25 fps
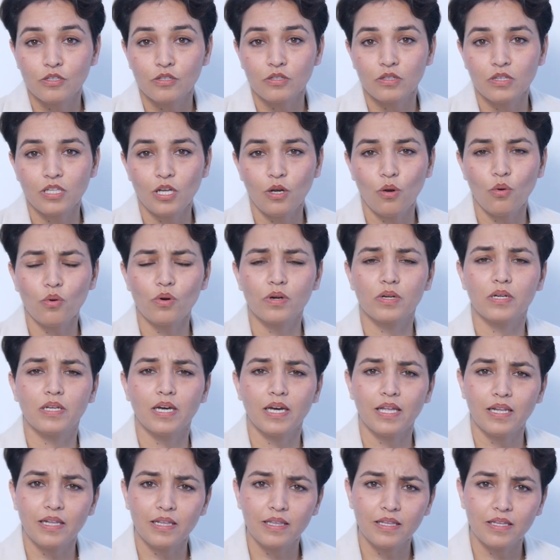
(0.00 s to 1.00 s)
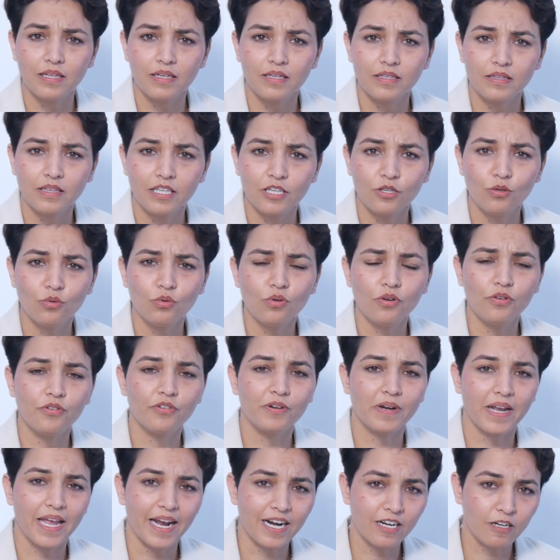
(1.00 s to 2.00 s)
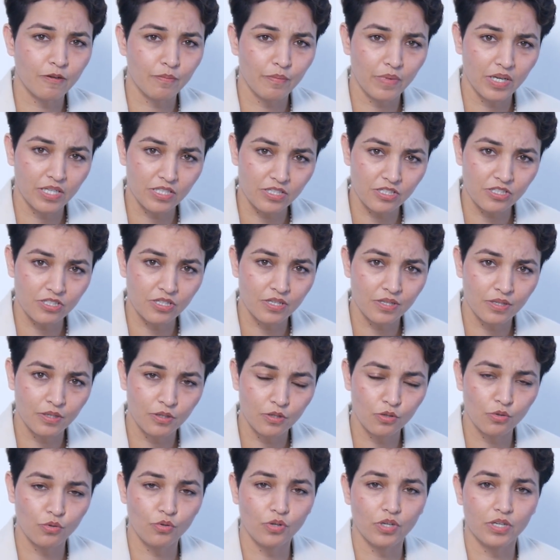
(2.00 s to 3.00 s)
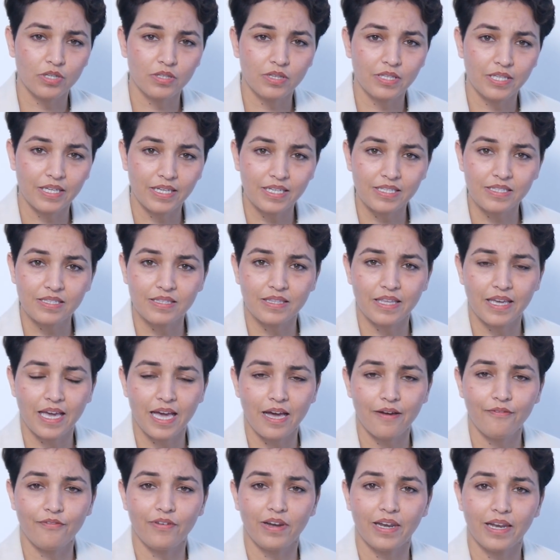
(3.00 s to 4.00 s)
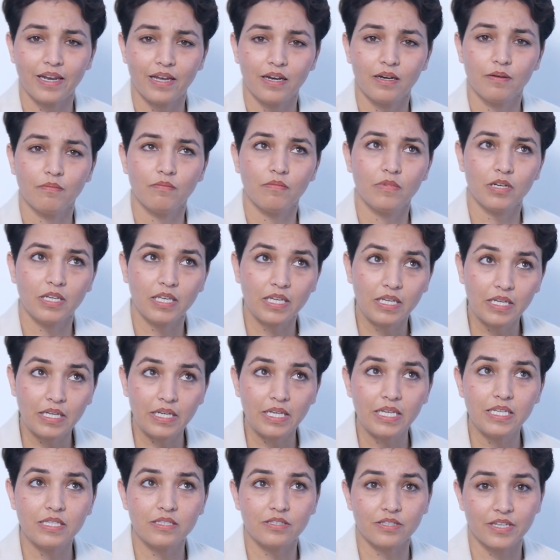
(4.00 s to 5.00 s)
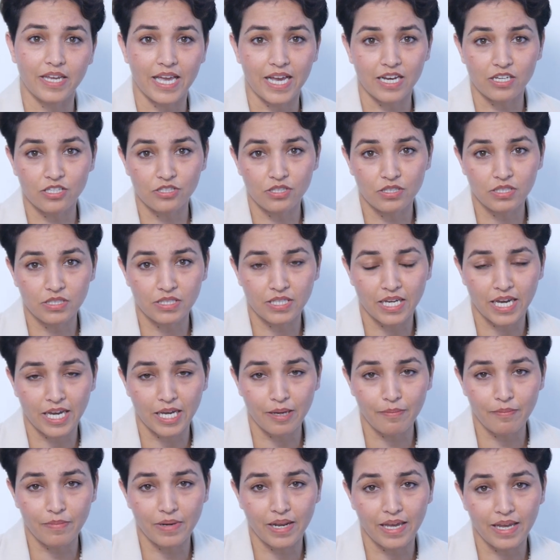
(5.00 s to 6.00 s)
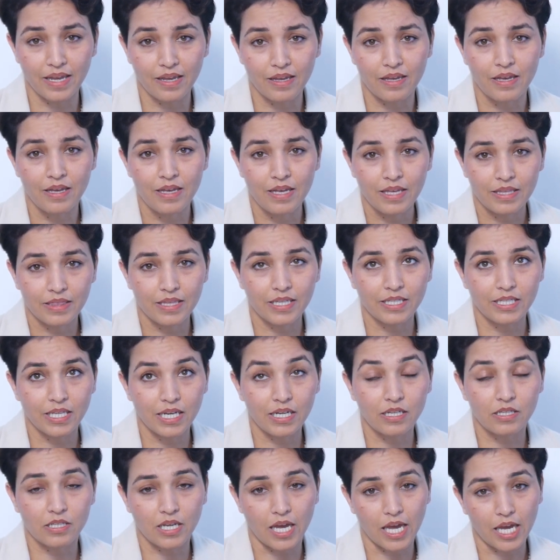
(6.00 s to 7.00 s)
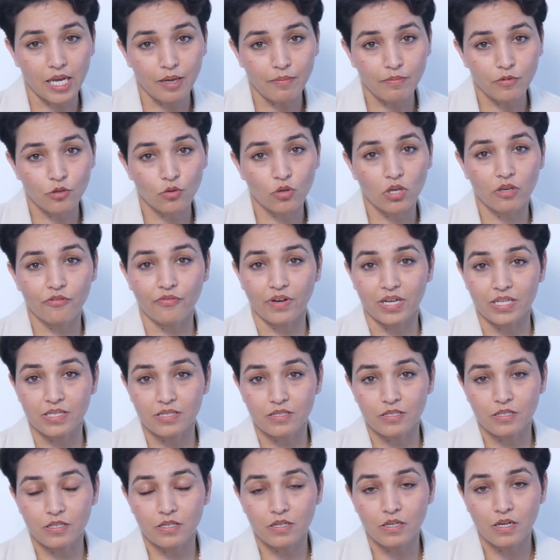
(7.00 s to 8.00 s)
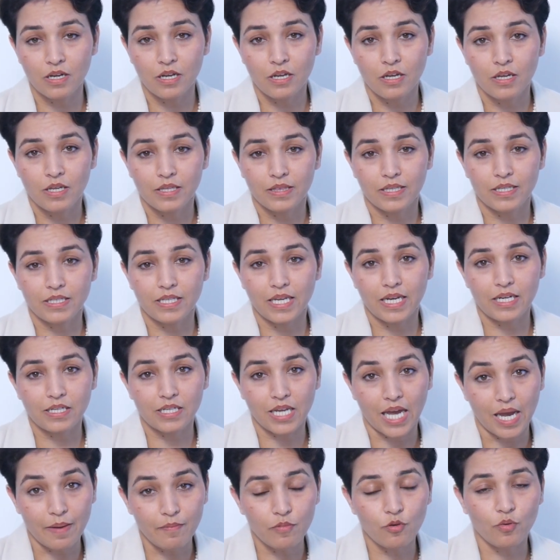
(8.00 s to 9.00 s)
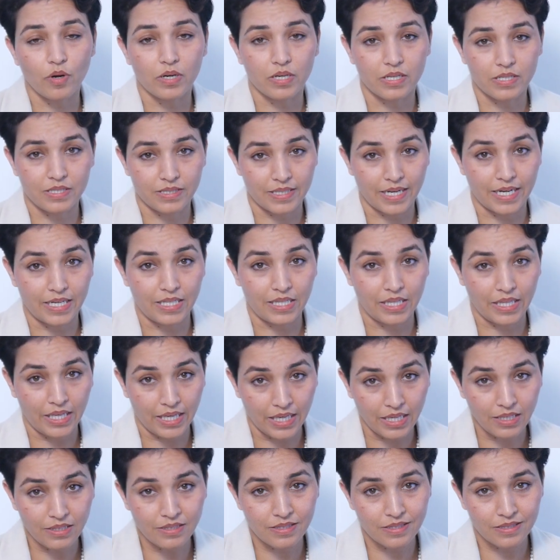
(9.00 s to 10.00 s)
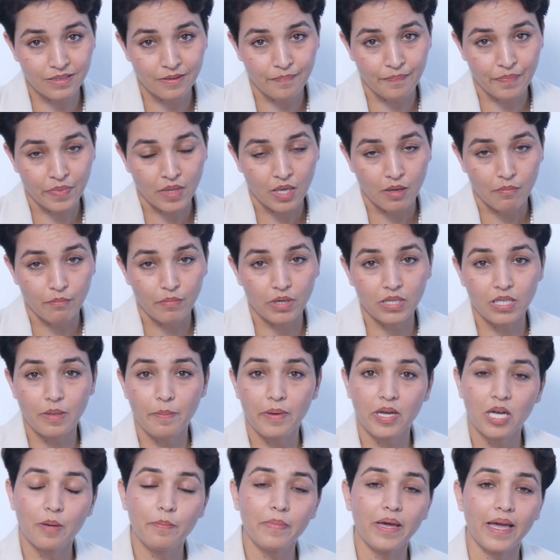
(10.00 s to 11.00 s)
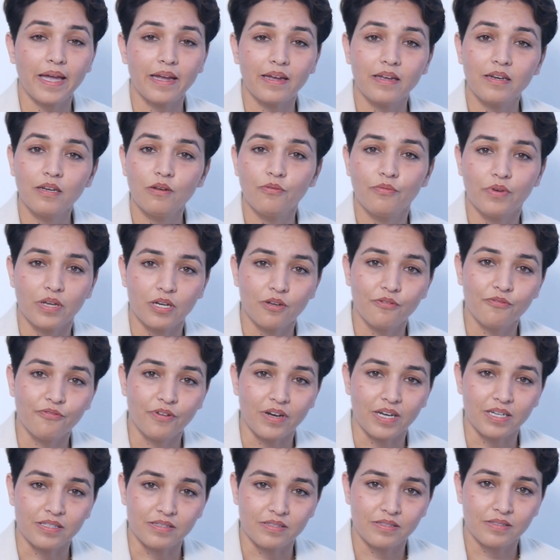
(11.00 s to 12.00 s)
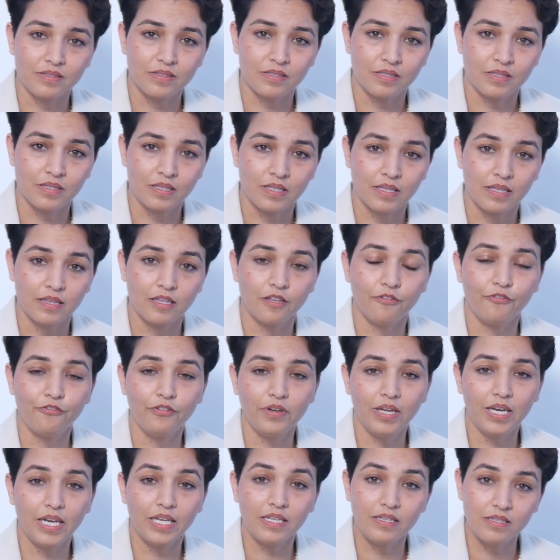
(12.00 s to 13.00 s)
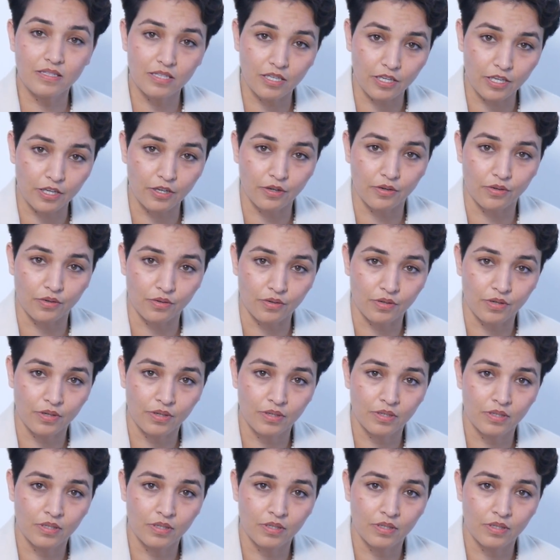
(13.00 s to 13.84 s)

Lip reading: They look dull. They do not react much to your things. They have increased reaction time. Like they take time to give answer. They take time to understand things, but they become angry very fast. They feel insecure.